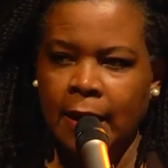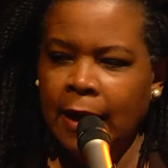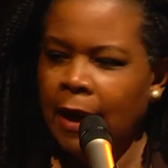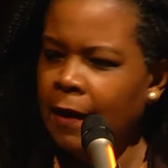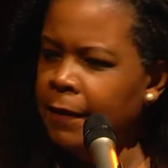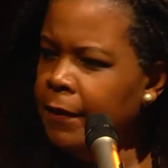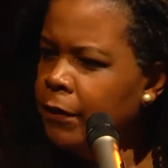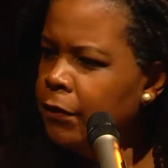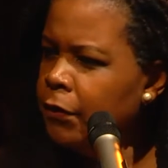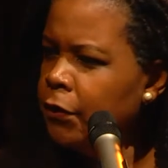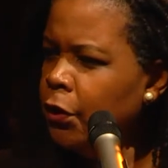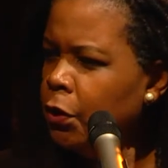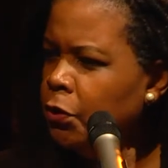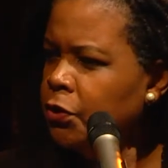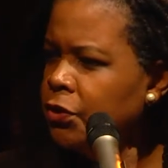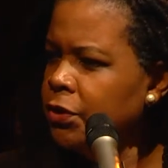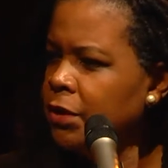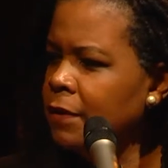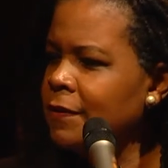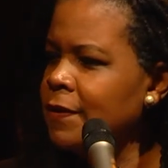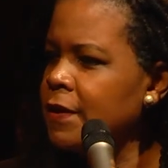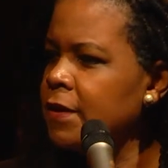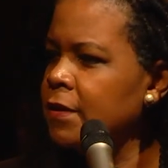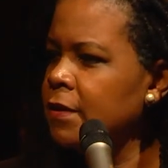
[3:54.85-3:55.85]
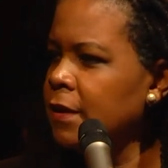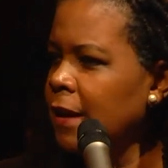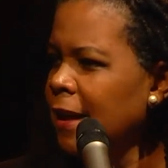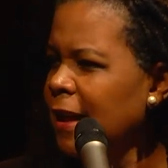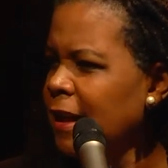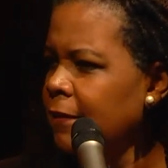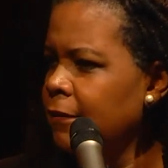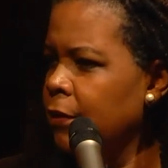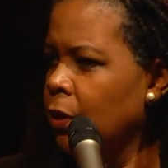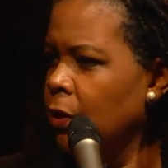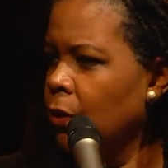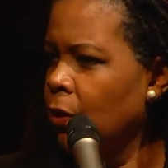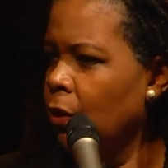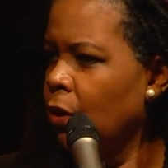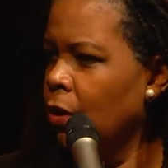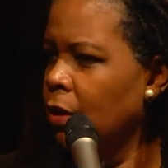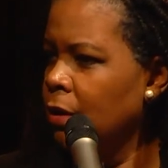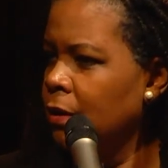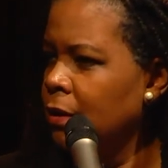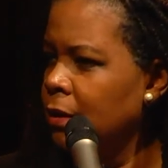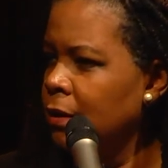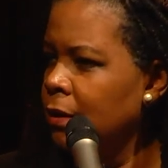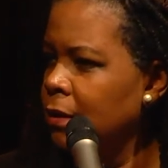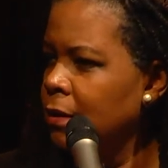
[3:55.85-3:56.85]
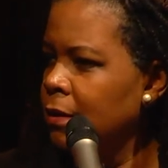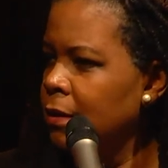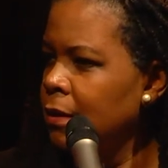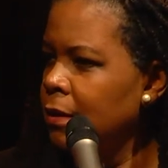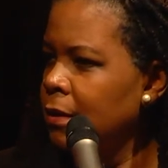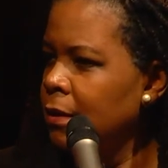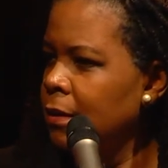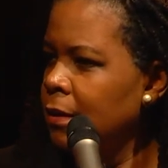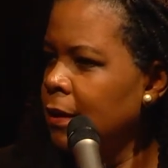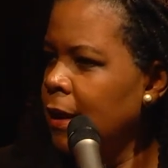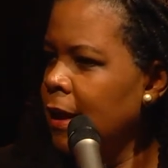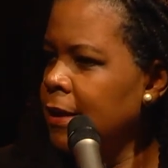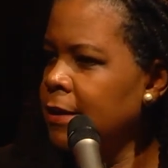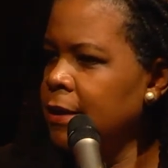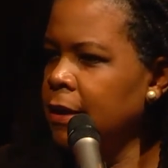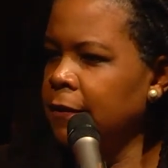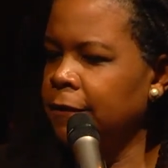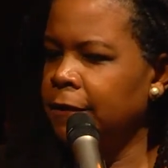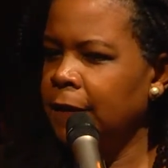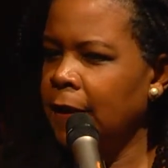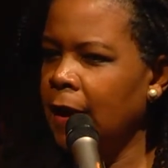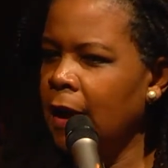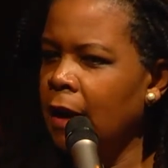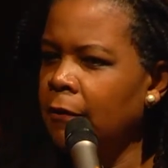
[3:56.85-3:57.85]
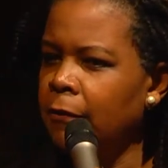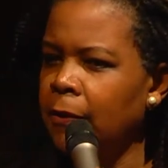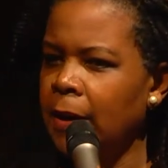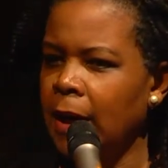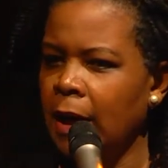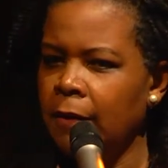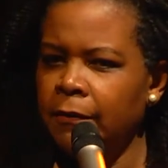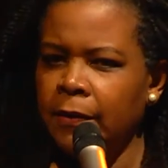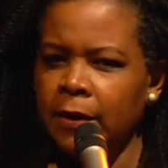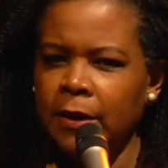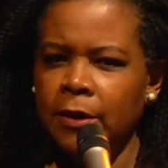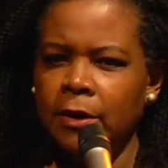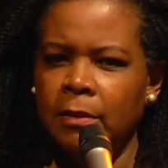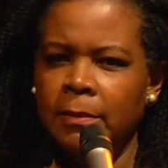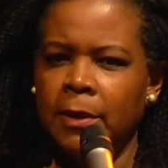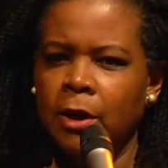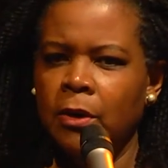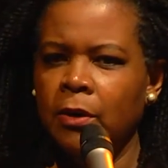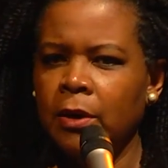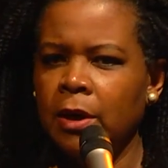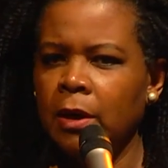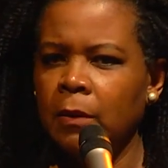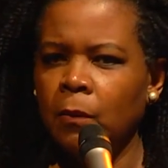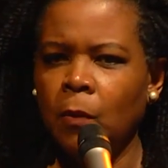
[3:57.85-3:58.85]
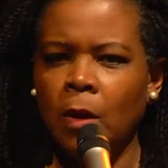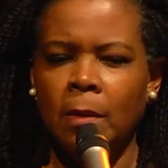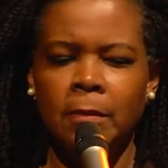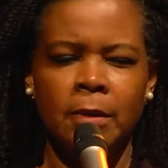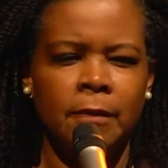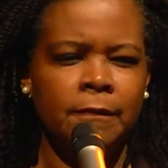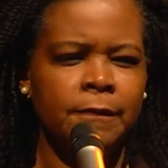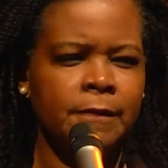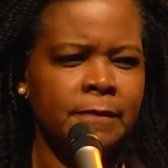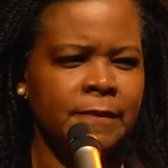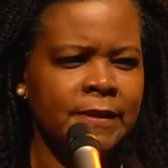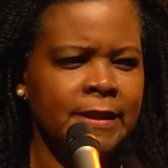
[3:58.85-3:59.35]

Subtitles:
And this notion of a slave girl, as if every African American woman from